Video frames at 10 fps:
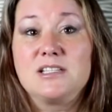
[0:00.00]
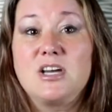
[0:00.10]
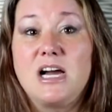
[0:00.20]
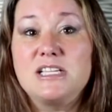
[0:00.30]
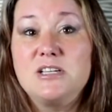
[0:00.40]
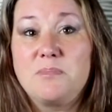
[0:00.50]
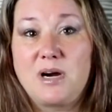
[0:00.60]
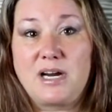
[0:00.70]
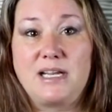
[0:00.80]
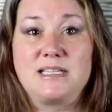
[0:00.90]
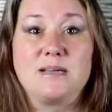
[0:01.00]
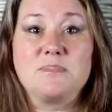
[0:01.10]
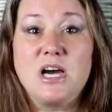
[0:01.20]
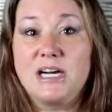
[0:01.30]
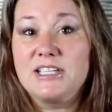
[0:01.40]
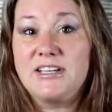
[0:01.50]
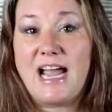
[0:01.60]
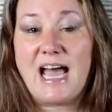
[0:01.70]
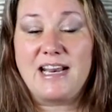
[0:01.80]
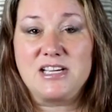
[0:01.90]
Talk to your marketing team, talk to
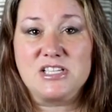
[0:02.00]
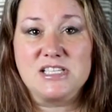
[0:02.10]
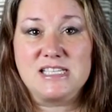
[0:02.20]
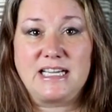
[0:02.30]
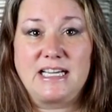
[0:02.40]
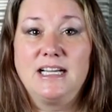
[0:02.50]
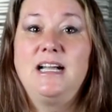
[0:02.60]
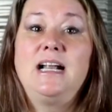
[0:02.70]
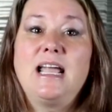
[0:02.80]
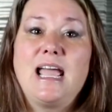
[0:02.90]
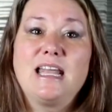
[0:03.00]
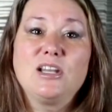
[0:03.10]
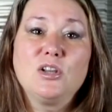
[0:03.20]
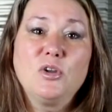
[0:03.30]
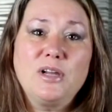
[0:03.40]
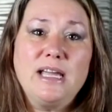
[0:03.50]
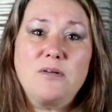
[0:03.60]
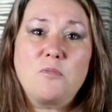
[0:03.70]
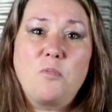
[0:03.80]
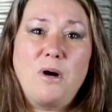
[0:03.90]
your ad agency, and look
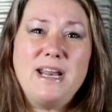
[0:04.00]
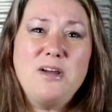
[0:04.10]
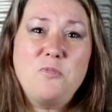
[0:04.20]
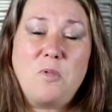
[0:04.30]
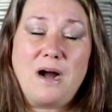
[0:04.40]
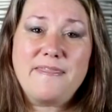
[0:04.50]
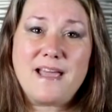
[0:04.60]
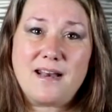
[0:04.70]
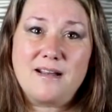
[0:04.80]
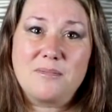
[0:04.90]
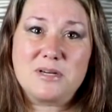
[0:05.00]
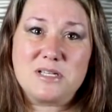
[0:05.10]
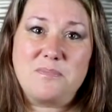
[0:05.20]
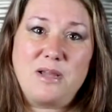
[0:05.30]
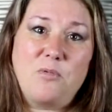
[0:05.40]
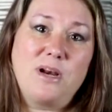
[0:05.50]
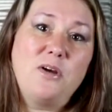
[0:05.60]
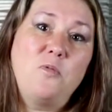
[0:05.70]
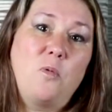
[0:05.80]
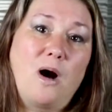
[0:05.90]
at what do you want that number to be? What do
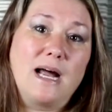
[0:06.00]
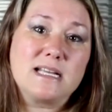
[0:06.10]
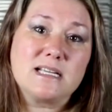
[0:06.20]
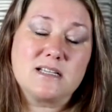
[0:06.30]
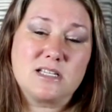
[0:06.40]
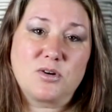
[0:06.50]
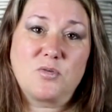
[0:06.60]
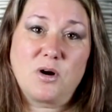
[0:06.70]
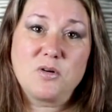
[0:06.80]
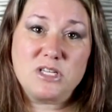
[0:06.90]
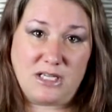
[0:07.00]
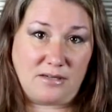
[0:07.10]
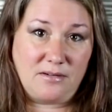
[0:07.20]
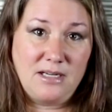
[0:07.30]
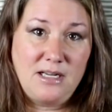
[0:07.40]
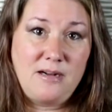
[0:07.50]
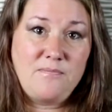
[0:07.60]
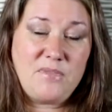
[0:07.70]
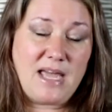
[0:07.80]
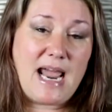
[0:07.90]
you want to grow to?
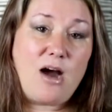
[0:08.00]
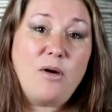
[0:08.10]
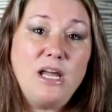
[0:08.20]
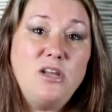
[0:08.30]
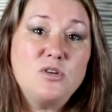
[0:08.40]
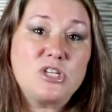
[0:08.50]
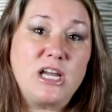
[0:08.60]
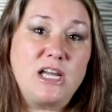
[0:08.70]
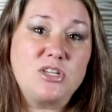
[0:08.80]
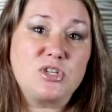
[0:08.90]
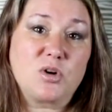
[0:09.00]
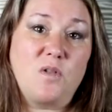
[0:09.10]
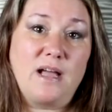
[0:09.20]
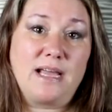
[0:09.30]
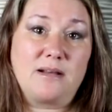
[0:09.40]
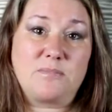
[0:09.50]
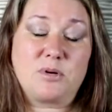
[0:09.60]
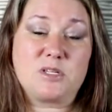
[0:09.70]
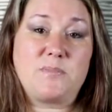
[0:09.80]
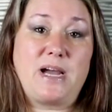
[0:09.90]
And how can you change your client
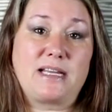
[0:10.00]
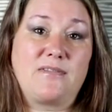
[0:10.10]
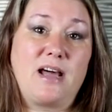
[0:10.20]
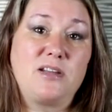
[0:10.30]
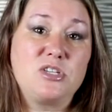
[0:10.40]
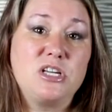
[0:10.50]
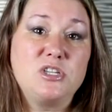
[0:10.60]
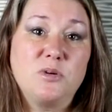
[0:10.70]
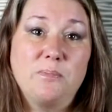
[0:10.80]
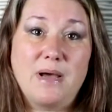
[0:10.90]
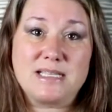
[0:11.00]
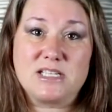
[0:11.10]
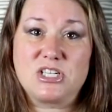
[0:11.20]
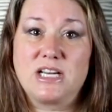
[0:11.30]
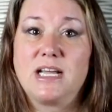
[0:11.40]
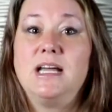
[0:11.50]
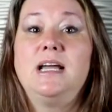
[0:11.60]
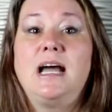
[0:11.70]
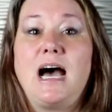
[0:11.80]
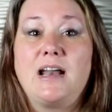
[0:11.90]
perspective? How do you change your messaging?
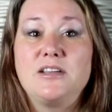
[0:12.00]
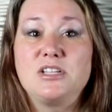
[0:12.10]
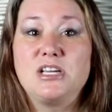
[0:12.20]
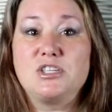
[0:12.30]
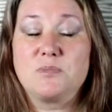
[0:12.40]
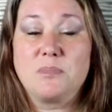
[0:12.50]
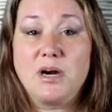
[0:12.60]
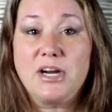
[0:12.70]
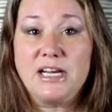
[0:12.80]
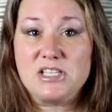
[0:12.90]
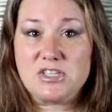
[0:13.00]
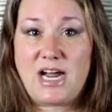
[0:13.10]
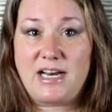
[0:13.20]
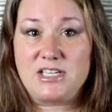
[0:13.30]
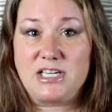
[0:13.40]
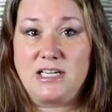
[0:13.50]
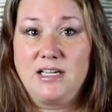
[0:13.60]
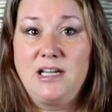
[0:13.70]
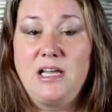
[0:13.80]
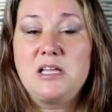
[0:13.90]
How do you change your marketing strategy
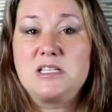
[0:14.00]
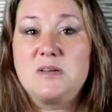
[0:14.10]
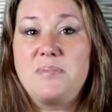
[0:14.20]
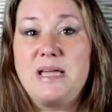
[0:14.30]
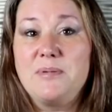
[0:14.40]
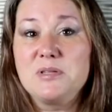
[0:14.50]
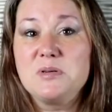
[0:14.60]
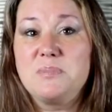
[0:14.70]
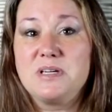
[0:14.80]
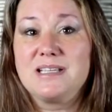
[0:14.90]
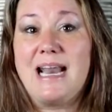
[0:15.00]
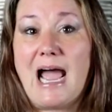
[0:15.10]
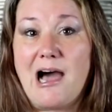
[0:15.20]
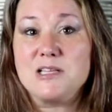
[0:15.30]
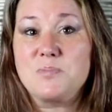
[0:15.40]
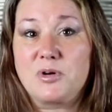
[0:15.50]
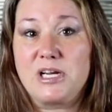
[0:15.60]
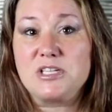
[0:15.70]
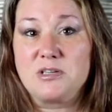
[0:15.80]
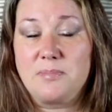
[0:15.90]
to be able to build an
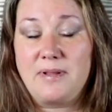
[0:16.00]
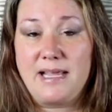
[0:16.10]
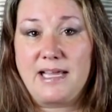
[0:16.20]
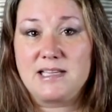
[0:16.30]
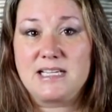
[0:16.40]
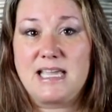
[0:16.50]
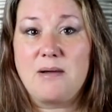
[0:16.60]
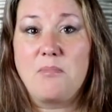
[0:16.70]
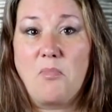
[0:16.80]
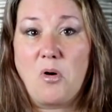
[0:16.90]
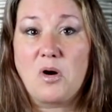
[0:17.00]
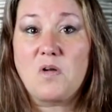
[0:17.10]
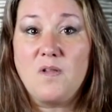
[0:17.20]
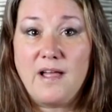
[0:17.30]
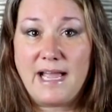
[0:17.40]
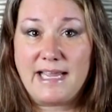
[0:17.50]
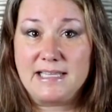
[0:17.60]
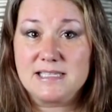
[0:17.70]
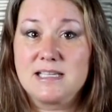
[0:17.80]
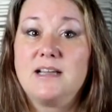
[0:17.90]
aspirational plan to get more
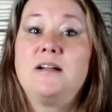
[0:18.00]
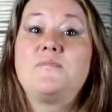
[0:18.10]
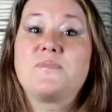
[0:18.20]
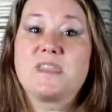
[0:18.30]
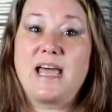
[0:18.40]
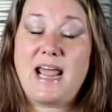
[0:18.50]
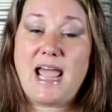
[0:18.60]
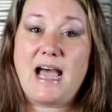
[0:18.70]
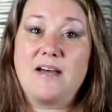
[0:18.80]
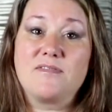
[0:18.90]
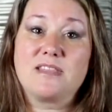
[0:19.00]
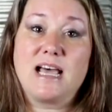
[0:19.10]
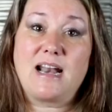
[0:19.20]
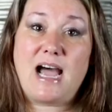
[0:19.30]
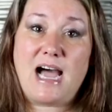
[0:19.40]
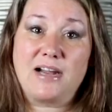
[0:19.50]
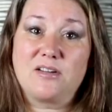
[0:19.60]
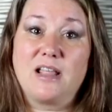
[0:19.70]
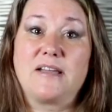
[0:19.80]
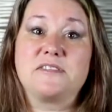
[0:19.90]
clients that have that
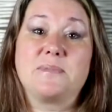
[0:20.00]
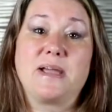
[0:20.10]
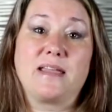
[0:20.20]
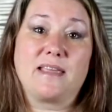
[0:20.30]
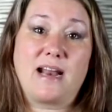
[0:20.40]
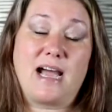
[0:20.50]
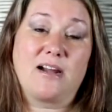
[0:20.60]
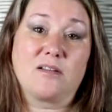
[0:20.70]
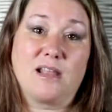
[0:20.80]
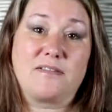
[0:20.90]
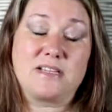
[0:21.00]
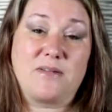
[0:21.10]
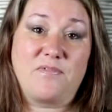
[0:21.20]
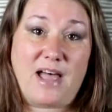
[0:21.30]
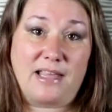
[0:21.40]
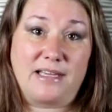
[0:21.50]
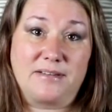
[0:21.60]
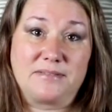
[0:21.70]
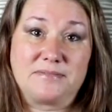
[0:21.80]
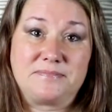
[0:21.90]
higher lifespan, that higher lifetime
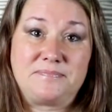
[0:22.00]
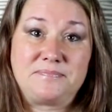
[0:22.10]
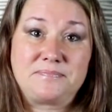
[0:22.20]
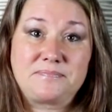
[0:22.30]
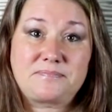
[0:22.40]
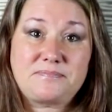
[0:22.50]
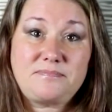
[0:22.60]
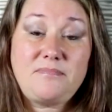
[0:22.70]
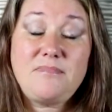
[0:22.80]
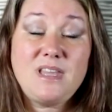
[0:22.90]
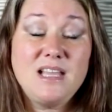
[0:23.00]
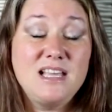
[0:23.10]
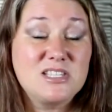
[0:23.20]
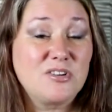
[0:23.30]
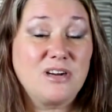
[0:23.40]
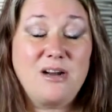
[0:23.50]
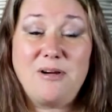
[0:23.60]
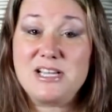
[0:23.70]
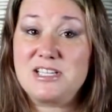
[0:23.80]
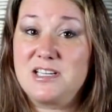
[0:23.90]
value? It's a great
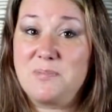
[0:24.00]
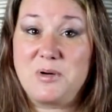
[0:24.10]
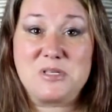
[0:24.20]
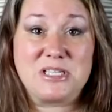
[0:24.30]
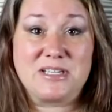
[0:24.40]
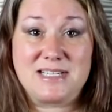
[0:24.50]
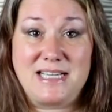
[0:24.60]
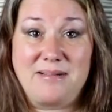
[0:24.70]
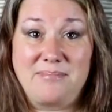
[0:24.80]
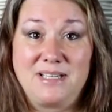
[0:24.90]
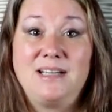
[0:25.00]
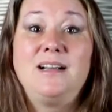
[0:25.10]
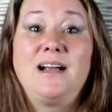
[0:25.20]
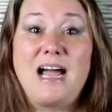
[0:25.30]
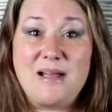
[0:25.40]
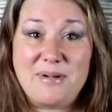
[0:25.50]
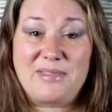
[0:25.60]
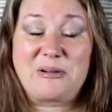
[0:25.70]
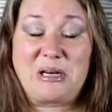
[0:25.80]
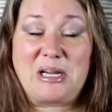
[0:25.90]
question to pose to your team. I
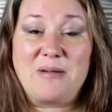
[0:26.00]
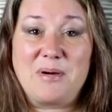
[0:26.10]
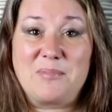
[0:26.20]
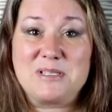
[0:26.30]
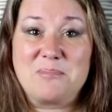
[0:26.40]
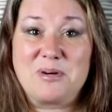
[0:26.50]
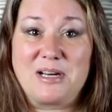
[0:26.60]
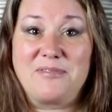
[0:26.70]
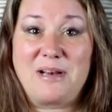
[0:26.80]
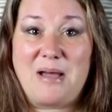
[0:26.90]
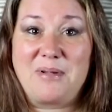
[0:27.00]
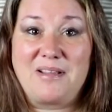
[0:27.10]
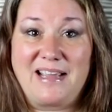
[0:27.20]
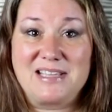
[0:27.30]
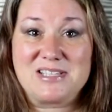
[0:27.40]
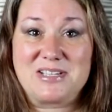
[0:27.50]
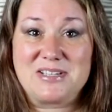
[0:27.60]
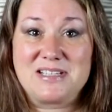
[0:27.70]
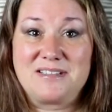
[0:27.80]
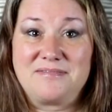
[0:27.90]
bet they're going to come up with some pretty phenomenal
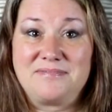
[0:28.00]
answers.